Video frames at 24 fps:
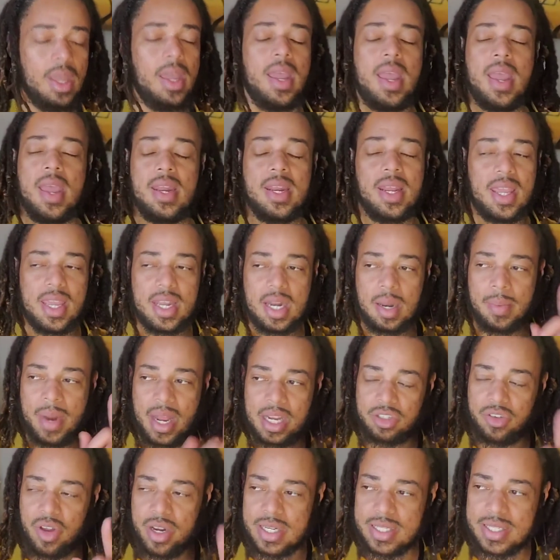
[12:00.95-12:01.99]
And again, I'm
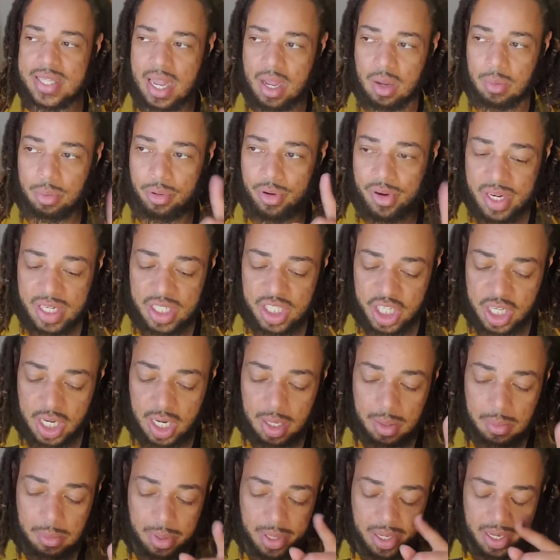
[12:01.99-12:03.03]
not trying to sound
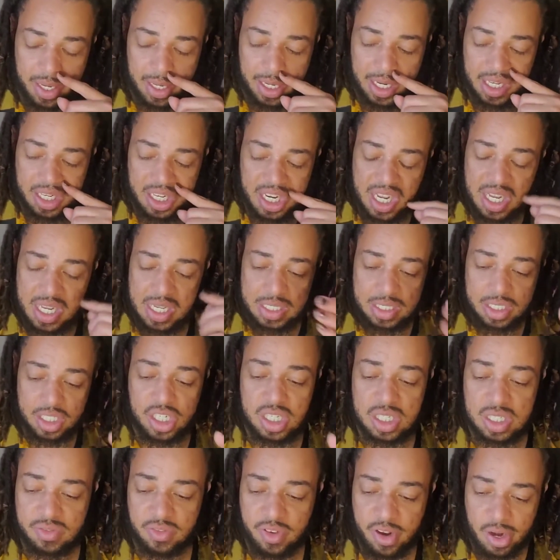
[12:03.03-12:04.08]
preachy, but it does
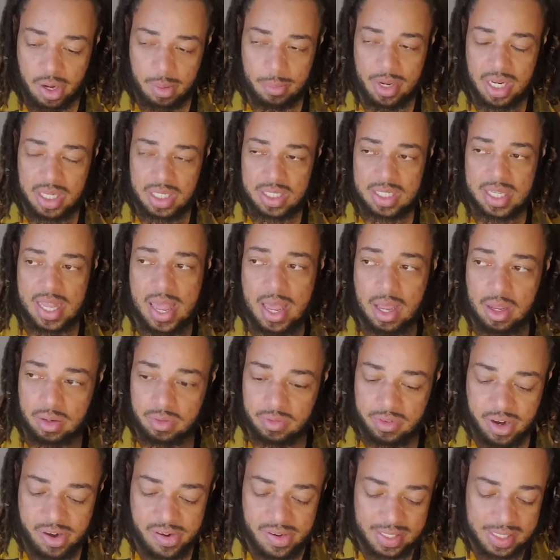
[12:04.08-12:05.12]
just very much sound
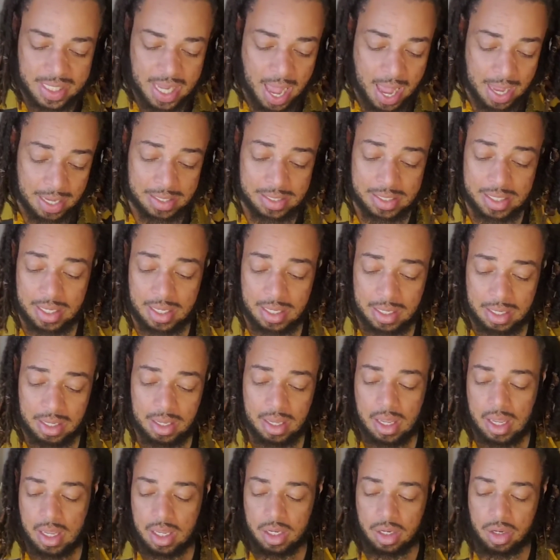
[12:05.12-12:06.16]
very toxic,
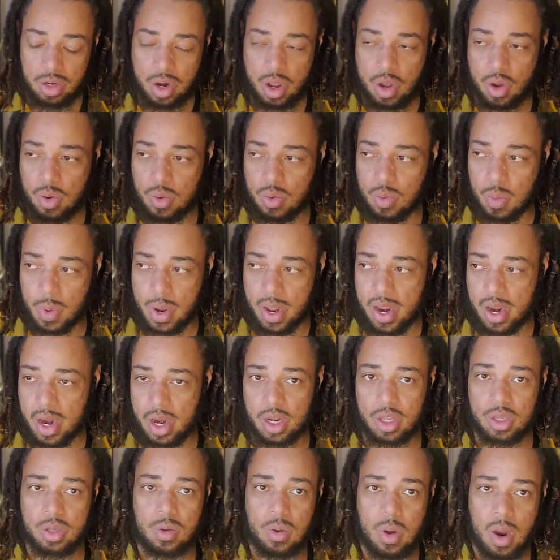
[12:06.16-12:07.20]
you know, where
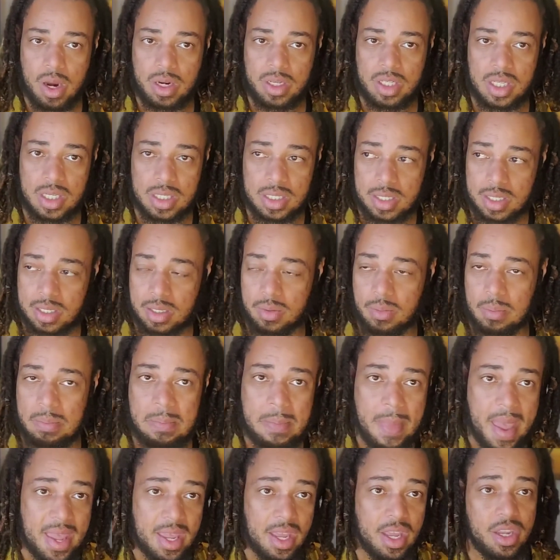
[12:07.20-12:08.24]
you are just
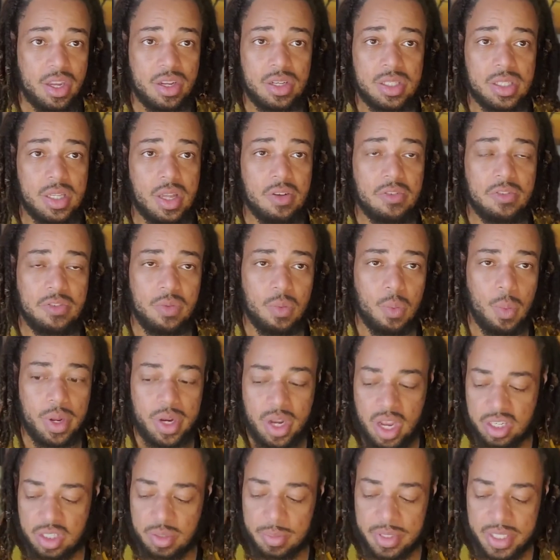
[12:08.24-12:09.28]
making yourself
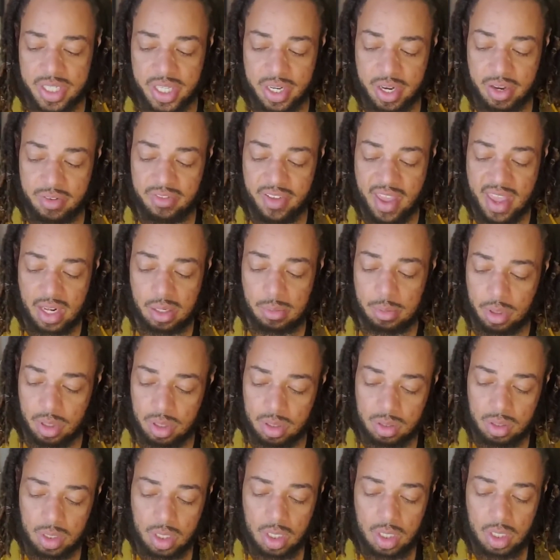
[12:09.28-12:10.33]
100%
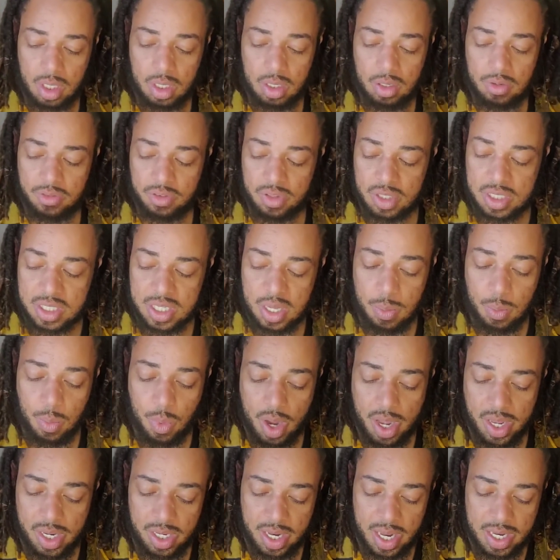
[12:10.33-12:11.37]
available for
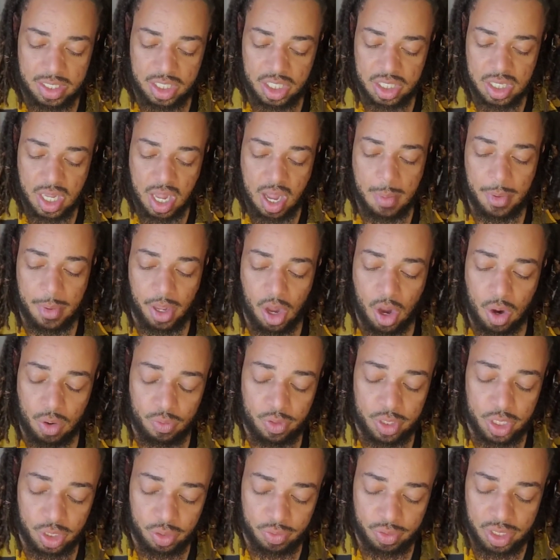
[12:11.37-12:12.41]
someone and just coming on
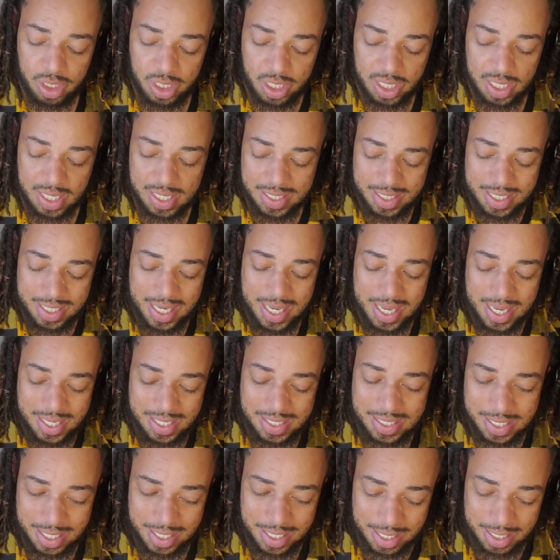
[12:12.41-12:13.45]
really, really
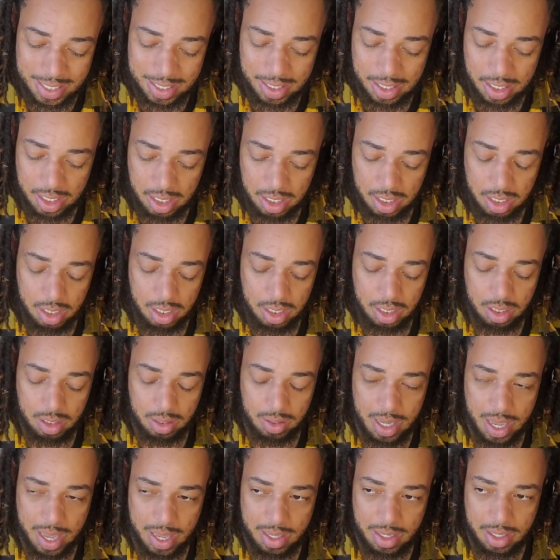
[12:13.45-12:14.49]
intensely.
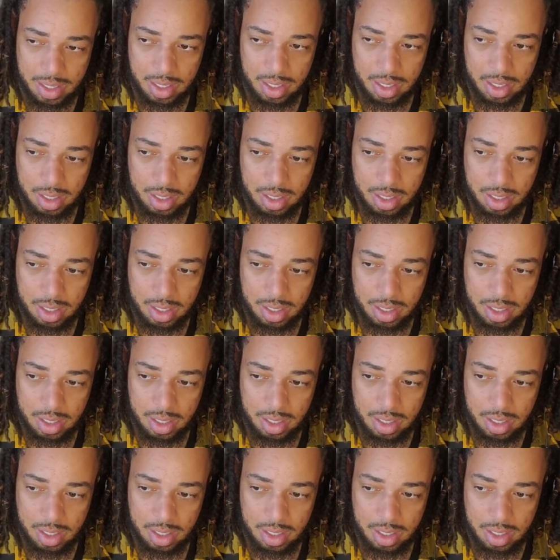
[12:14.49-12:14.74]
Okay.